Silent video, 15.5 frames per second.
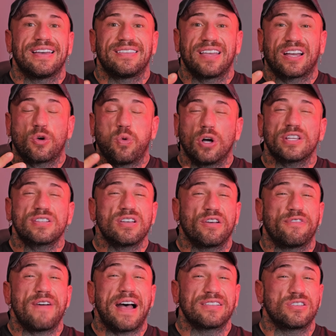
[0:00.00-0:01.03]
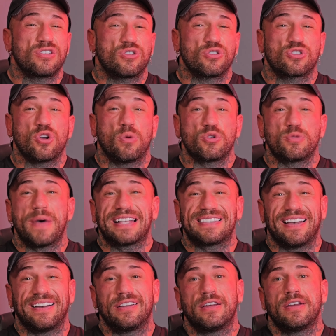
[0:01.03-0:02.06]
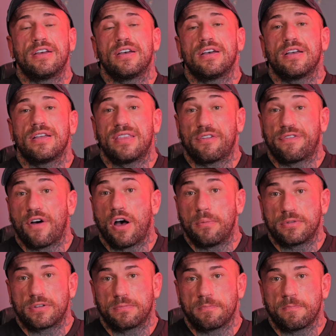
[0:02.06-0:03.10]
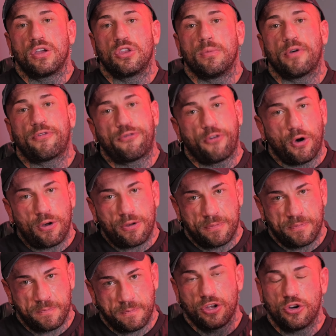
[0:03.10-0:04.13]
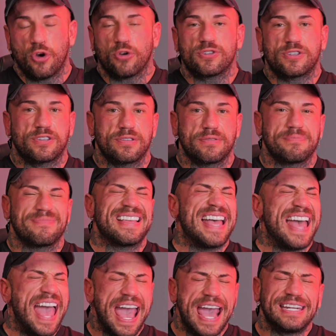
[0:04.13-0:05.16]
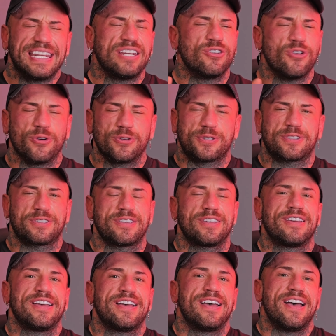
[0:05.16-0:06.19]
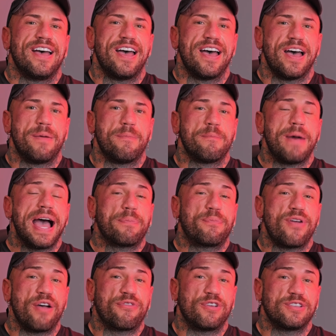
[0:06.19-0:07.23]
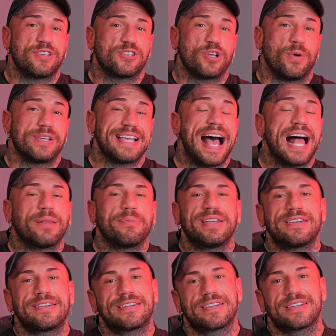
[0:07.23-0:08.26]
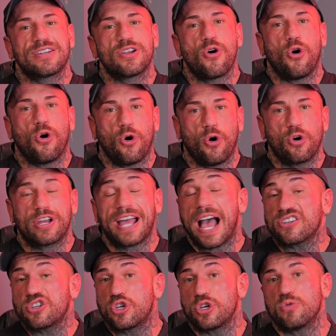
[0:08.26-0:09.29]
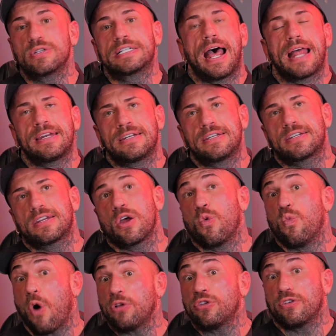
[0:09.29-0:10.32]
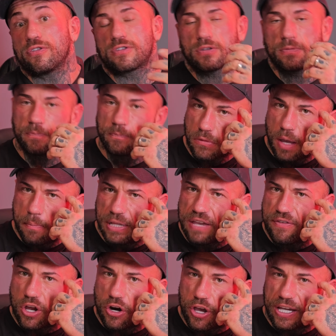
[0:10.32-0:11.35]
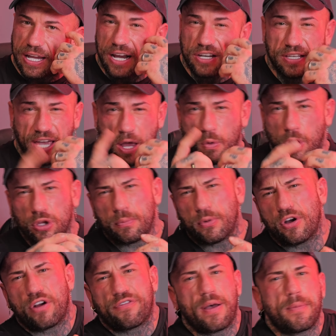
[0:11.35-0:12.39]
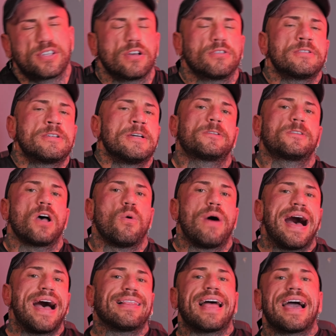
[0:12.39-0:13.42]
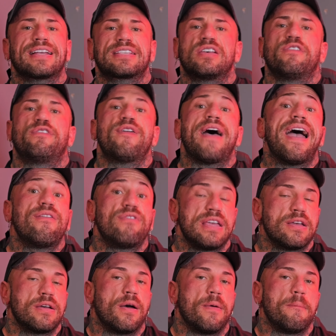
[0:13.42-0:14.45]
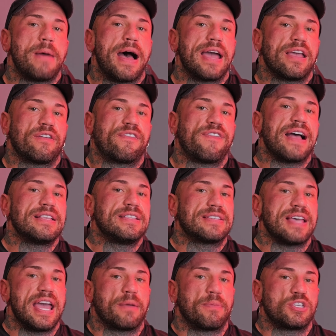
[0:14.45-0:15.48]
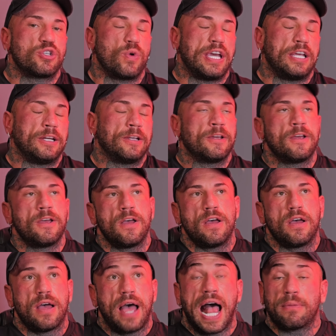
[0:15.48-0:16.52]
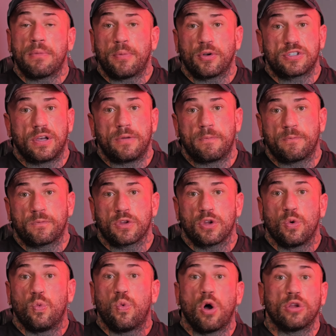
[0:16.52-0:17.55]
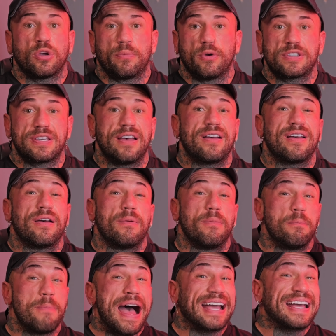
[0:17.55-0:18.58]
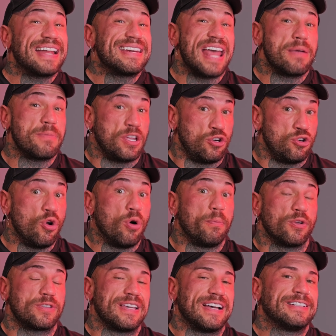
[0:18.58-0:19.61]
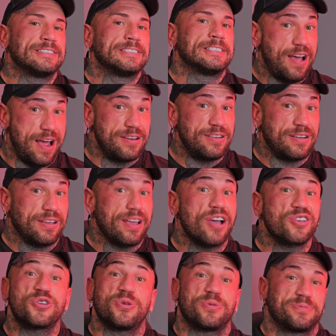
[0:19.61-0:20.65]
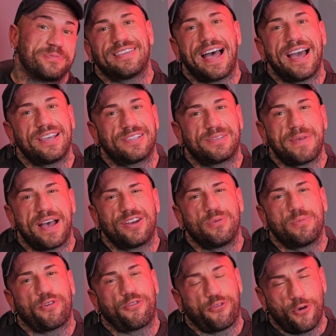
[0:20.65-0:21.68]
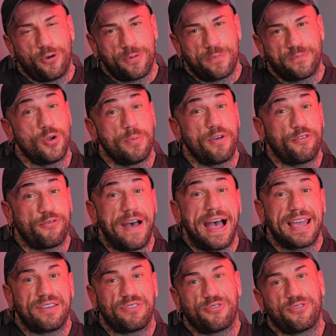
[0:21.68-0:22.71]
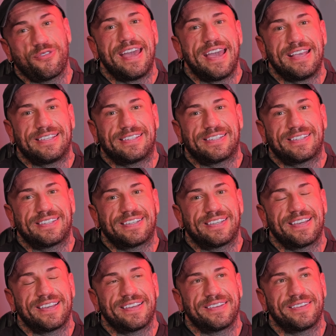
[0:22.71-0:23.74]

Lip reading: the quality of fats is just so much better than farmed. Number 4, nuts. Any nuts. My preference is always almond or cashew, and walnuts. Believe it or not, you can actually get walnut butter off Amazon. So I like to vary my fat intake between almond butter, walnut butter, macadamia nut butter, and cashew. That is my number 4. Number 5 is